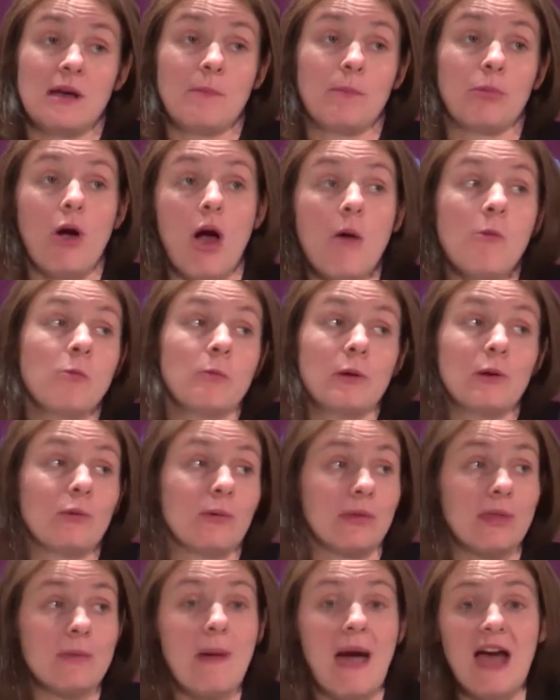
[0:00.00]
a problem we were
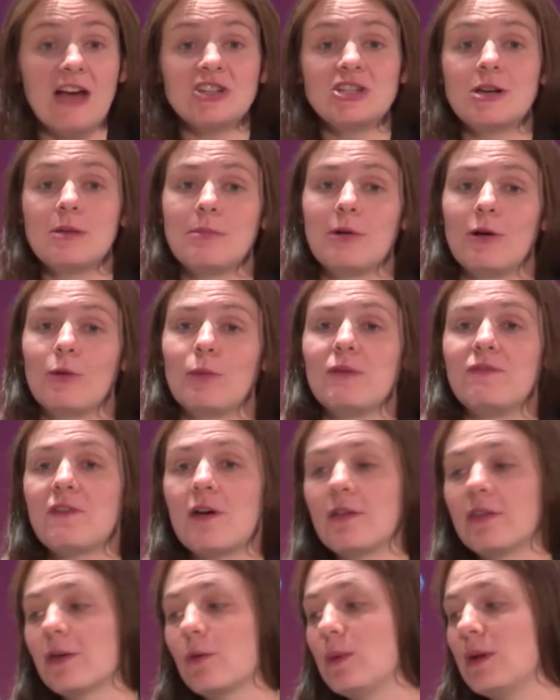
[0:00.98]
really passionate about and we
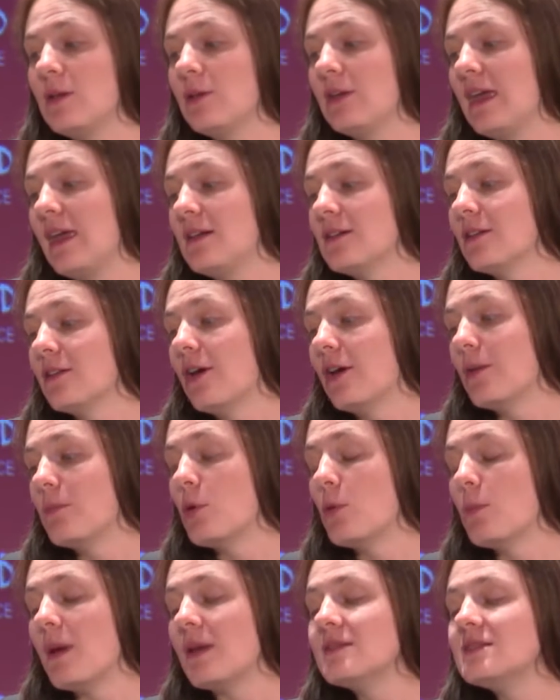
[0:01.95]
felt like we had gained a lot of
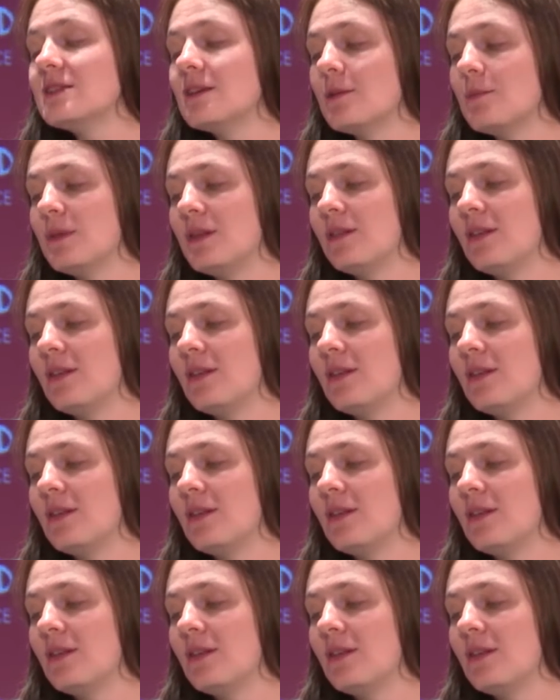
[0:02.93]
momentum.